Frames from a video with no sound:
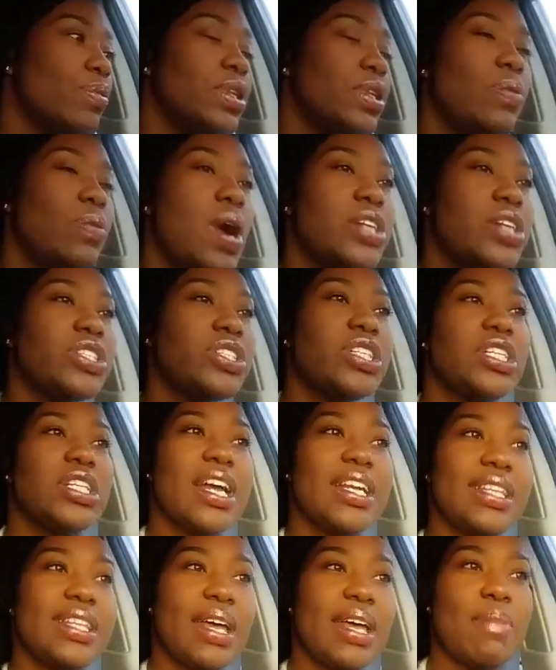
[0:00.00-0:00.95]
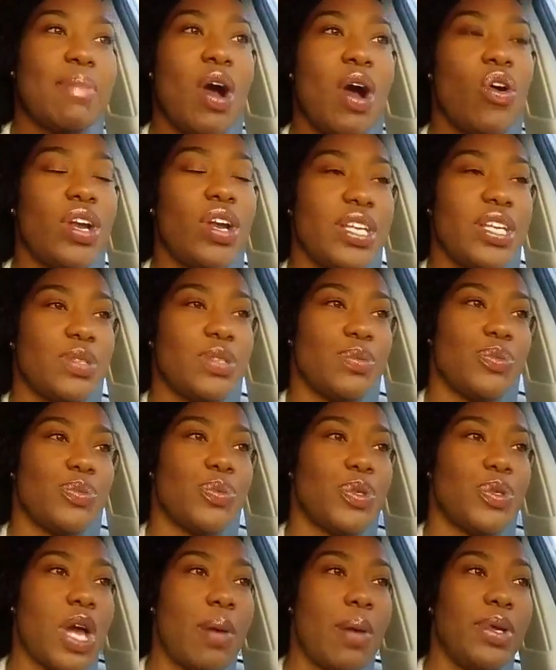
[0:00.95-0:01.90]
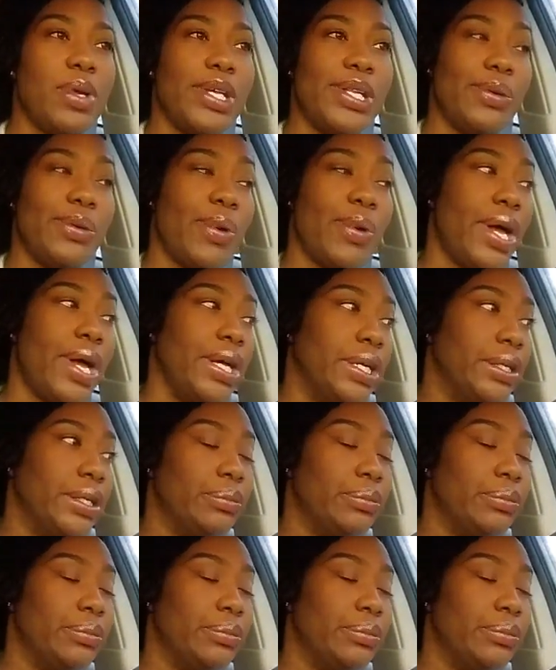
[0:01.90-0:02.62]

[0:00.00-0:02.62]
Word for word: really watching it like that. My audience was predominantly white.